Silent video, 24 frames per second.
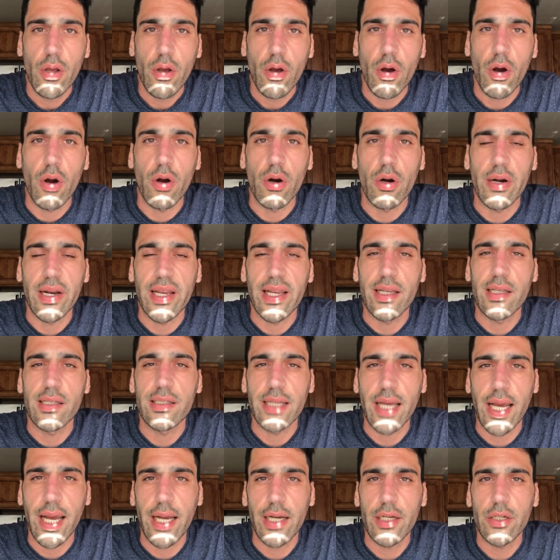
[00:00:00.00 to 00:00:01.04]
are
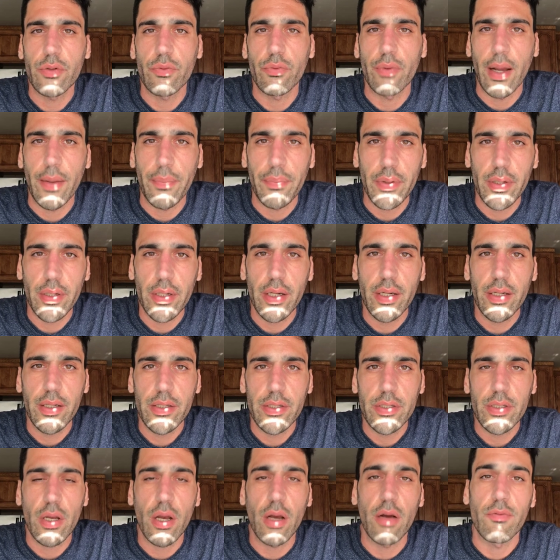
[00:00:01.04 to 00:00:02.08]
exact
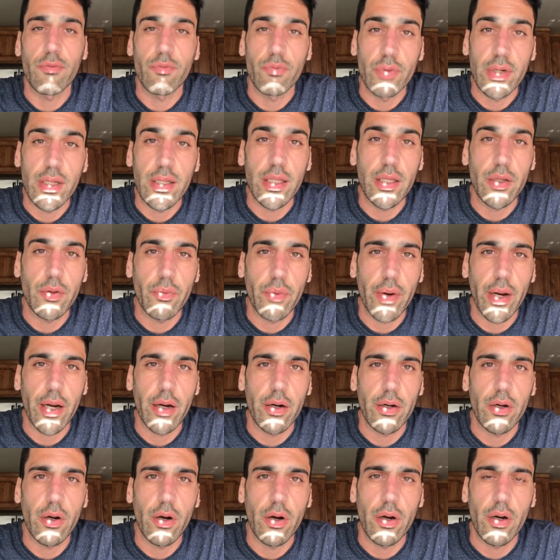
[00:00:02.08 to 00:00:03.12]
replicas of really rare
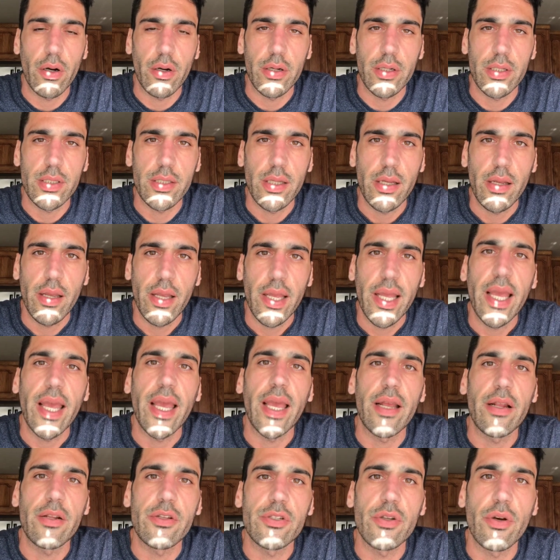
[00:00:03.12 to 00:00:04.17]
cards.
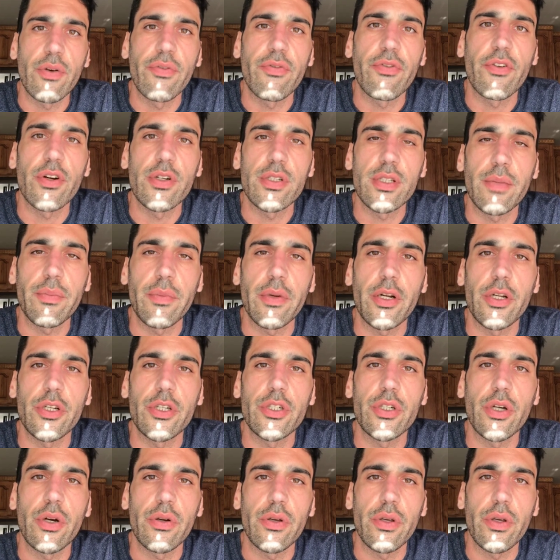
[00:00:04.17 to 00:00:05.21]
And so first I'm going to
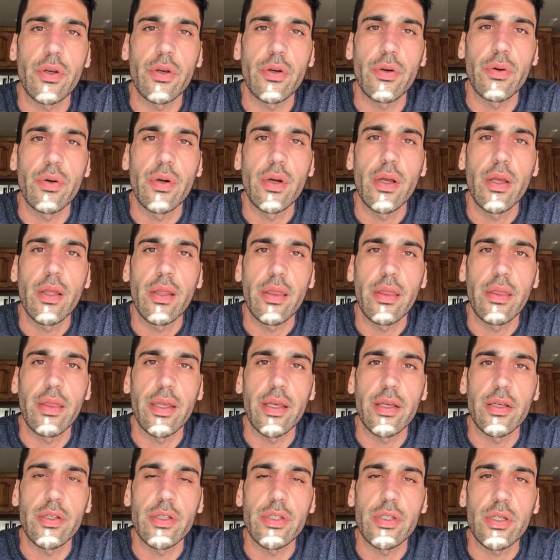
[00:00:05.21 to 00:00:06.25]
show you
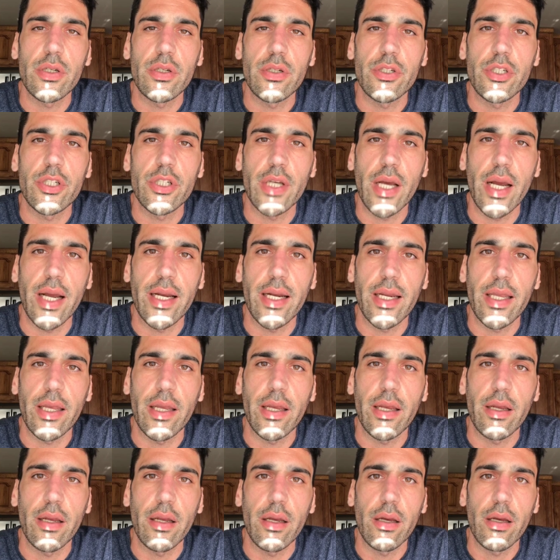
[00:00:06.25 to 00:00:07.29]
this shining
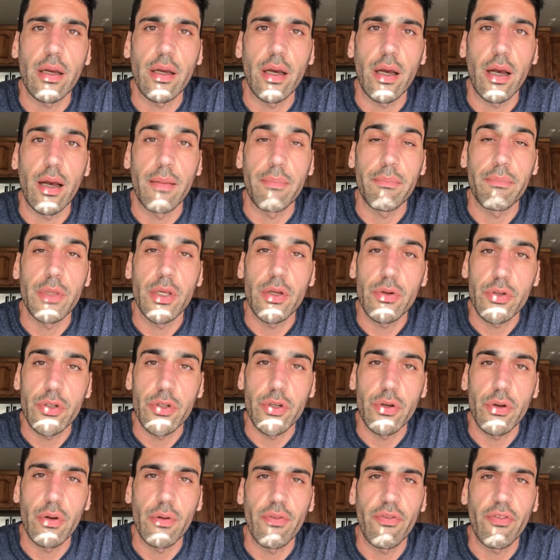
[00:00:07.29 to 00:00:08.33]

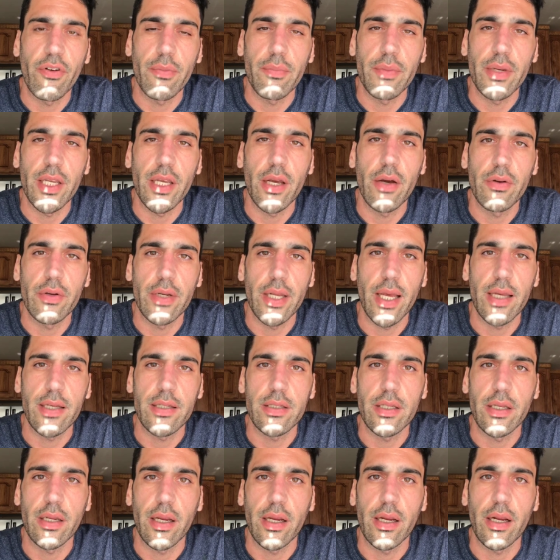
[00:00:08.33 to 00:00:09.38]
Mewtwo from
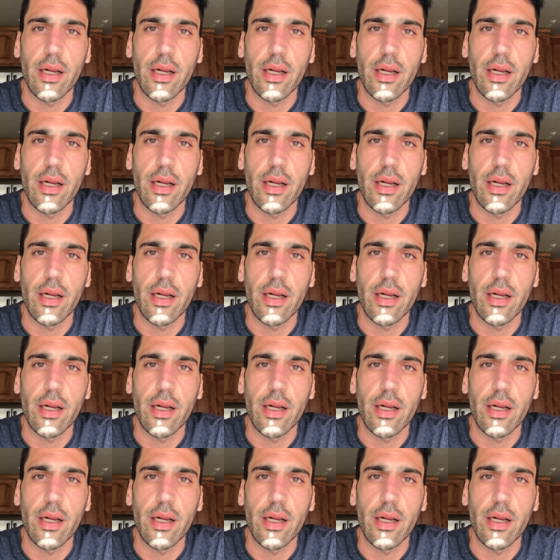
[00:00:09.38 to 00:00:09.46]
Neodestiny.